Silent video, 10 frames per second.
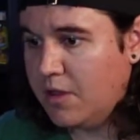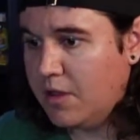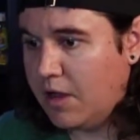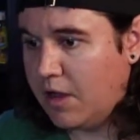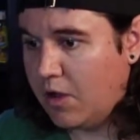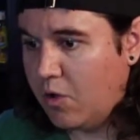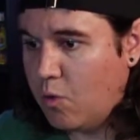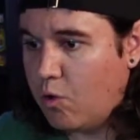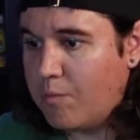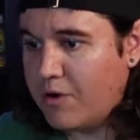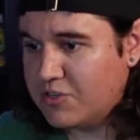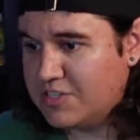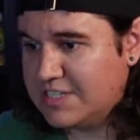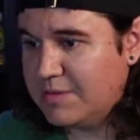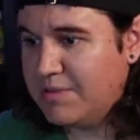Uh, Walmart
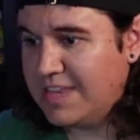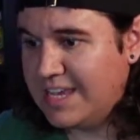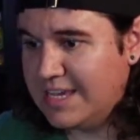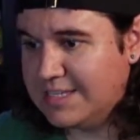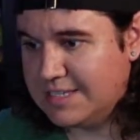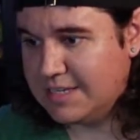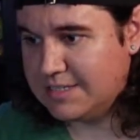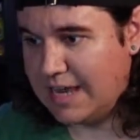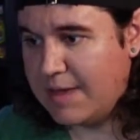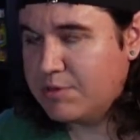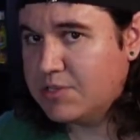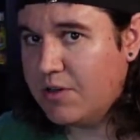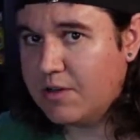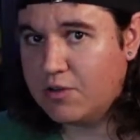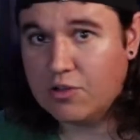just seemed the easiest.
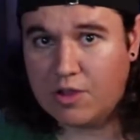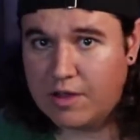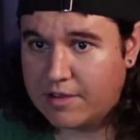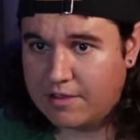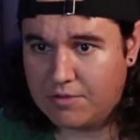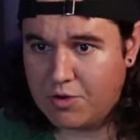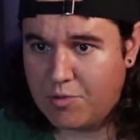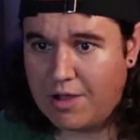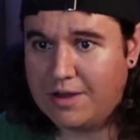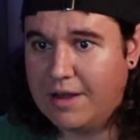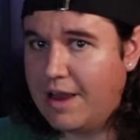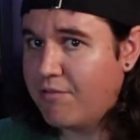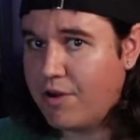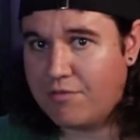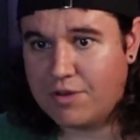Amazon, good luck. You're probably
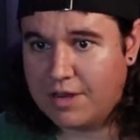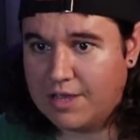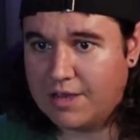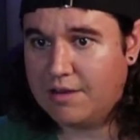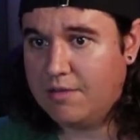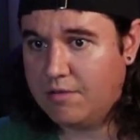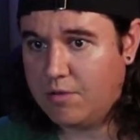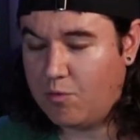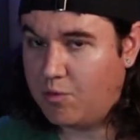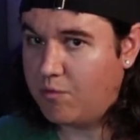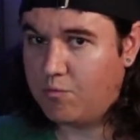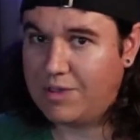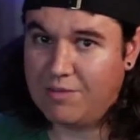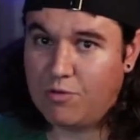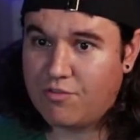never ever going to get
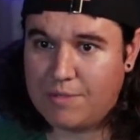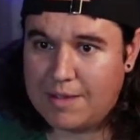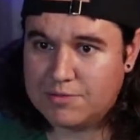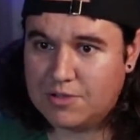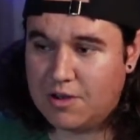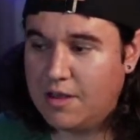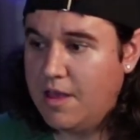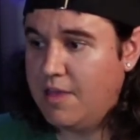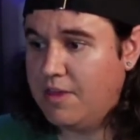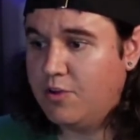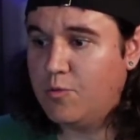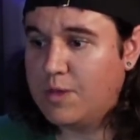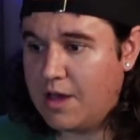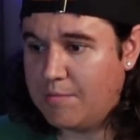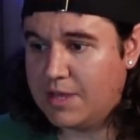get one from Amazon. They do
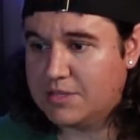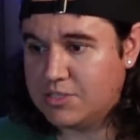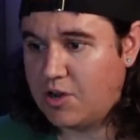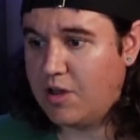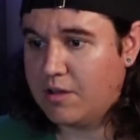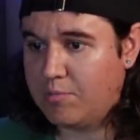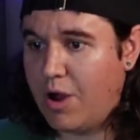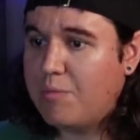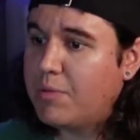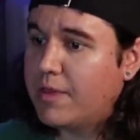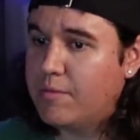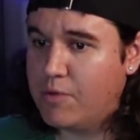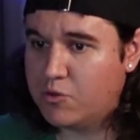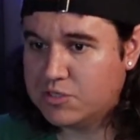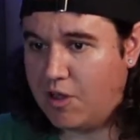become in stock probably the
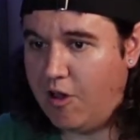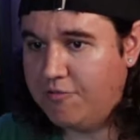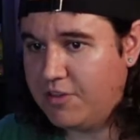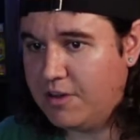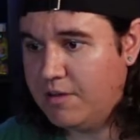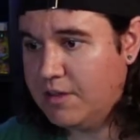most often.